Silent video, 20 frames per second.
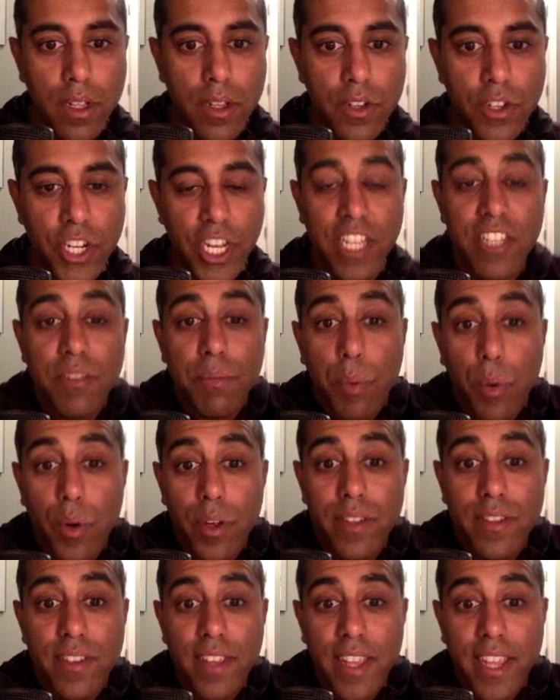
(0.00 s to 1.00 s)
chase
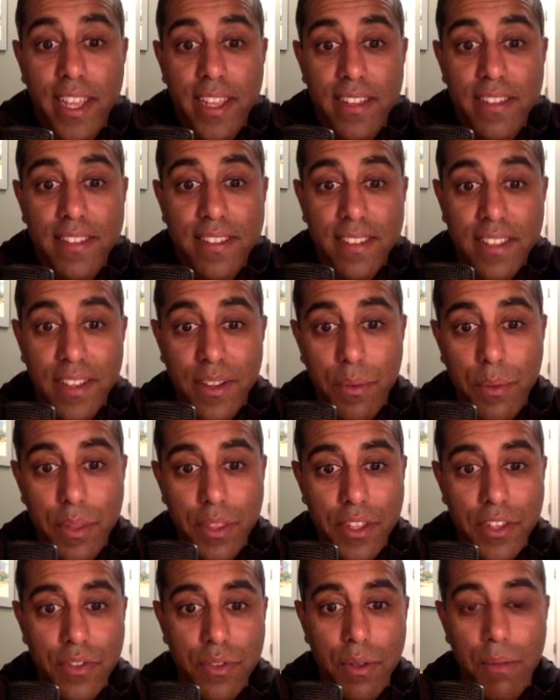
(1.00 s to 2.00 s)
points, I guess, with
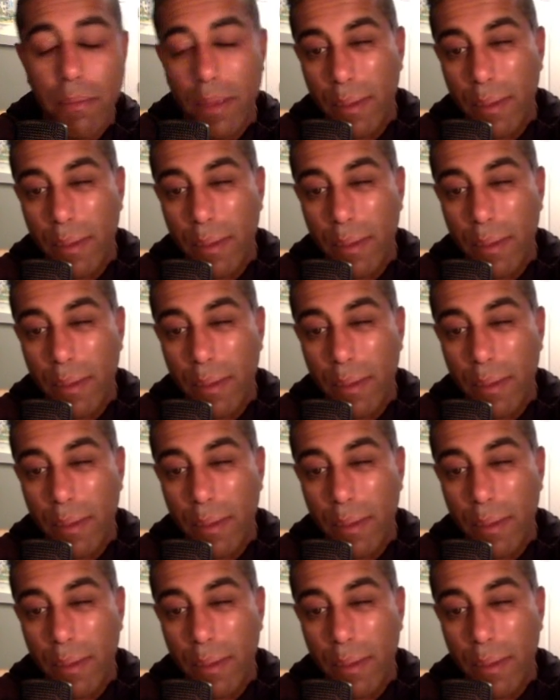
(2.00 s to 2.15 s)
this one.